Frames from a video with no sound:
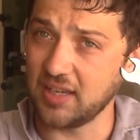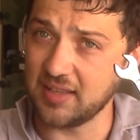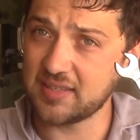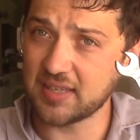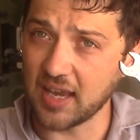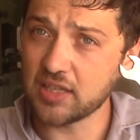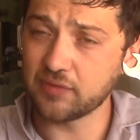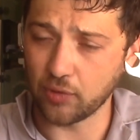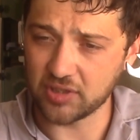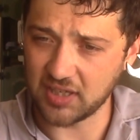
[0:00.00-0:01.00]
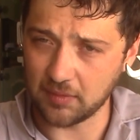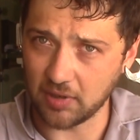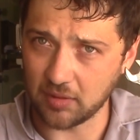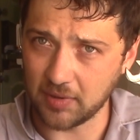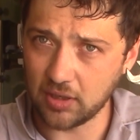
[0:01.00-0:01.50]
in this case 14
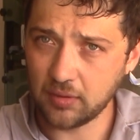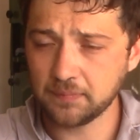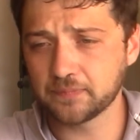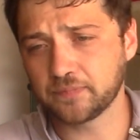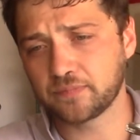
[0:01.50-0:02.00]
millimeter,